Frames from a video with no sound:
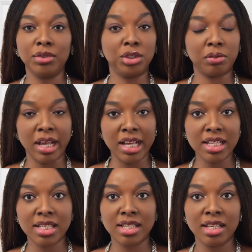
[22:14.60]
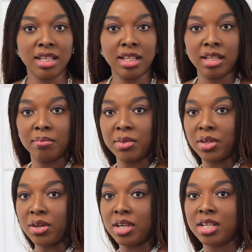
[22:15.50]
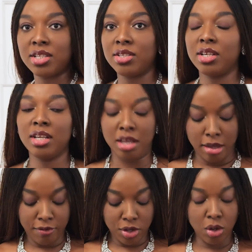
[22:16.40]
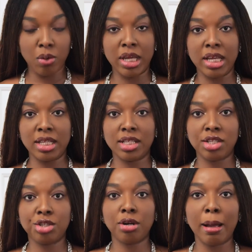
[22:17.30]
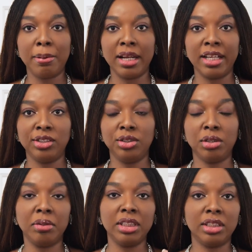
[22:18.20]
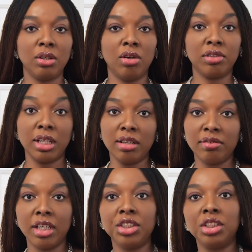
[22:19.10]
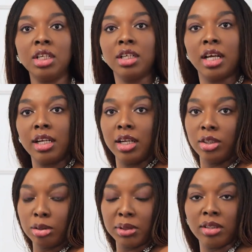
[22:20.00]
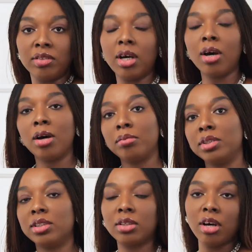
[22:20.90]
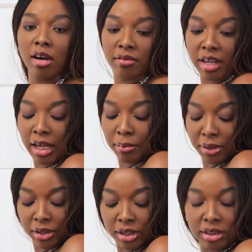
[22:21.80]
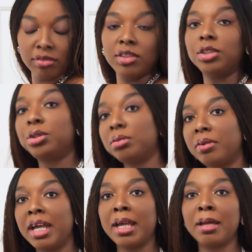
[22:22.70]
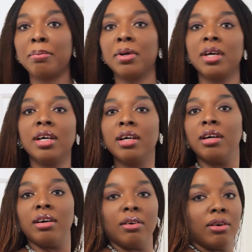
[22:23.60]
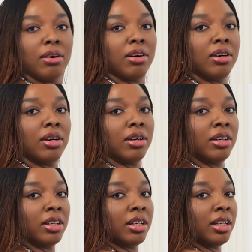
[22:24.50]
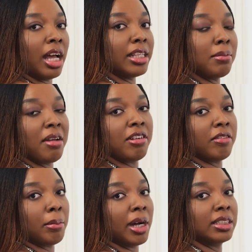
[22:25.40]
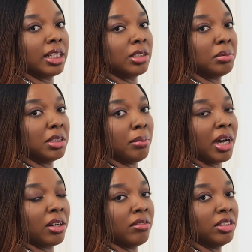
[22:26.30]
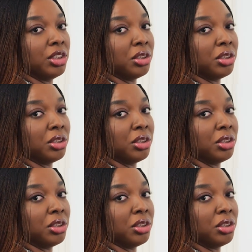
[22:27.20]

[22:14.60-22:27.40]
dress, because even though it's strapless, you don't really see a lot of cleavage, and a little bit of the arm is covered because of the drape. Oh, I think my favorite part has to be the back of the